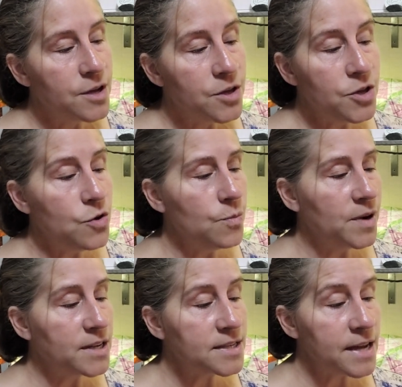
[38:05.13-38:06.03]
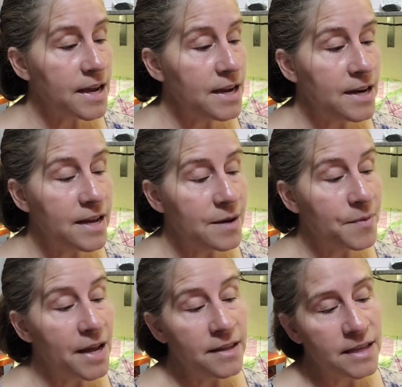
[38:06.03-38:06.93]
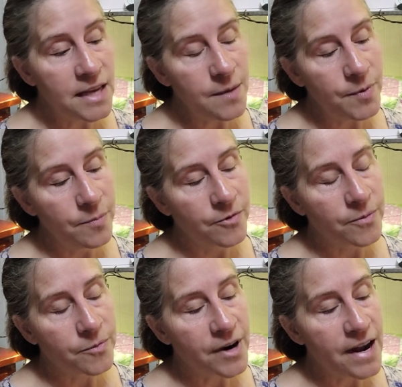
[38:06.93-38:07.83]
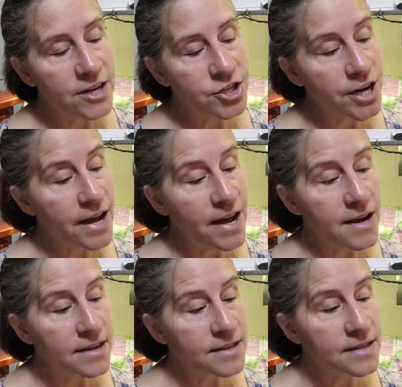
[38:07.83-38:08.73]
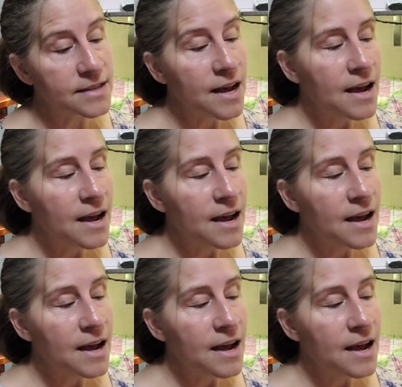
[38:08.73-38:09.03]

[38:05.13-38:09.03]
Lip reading: you must aid him and keep him from rash acts.